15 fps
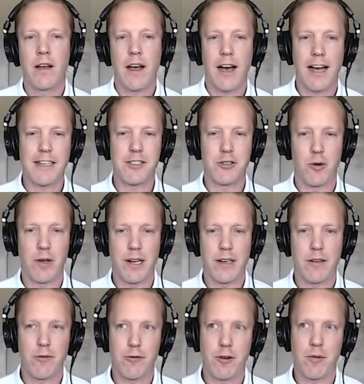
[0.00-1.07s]
I
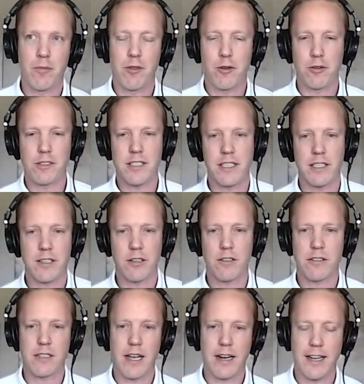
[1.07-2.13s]
joined from 13
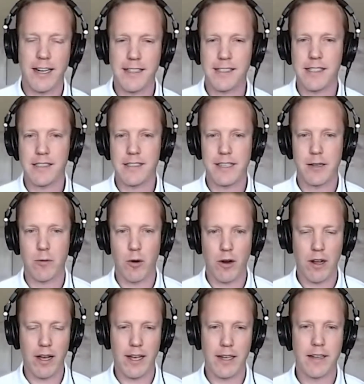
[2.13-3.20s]
years at AT&T,
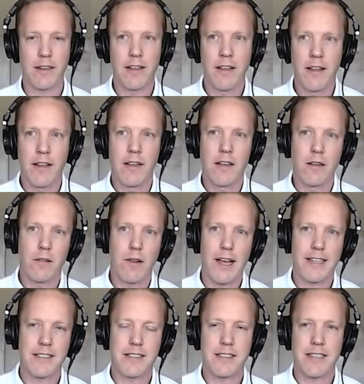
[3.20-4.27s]
where I
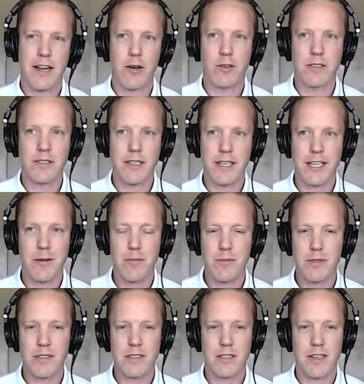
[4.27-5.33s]
led sales
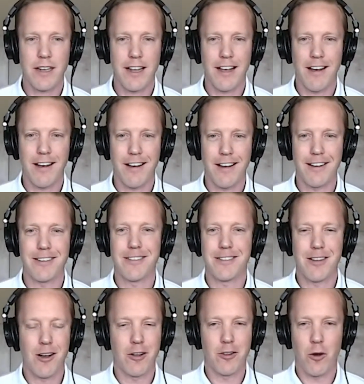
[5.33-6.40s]
teams on
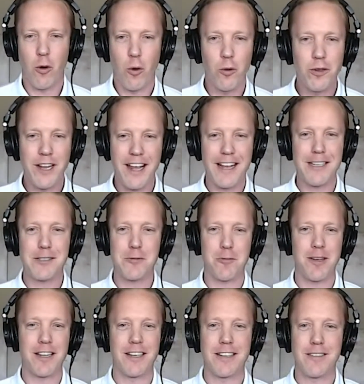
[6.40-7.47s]
the old days
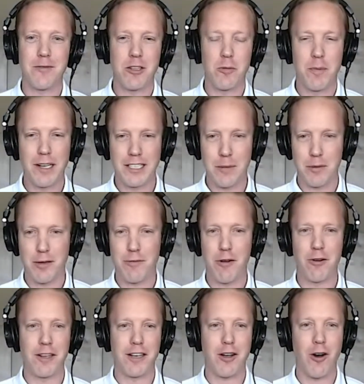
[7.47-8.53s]
when you picked up the
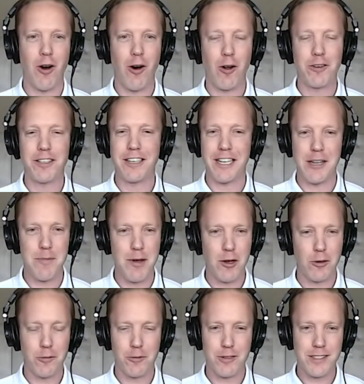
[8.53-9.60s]
phone and called and
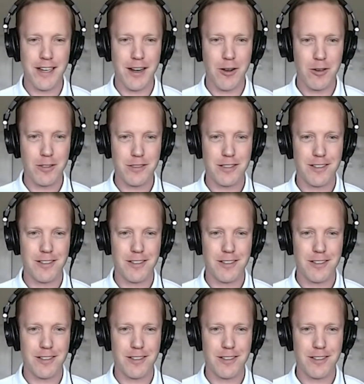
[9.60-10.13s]
emailed for sales.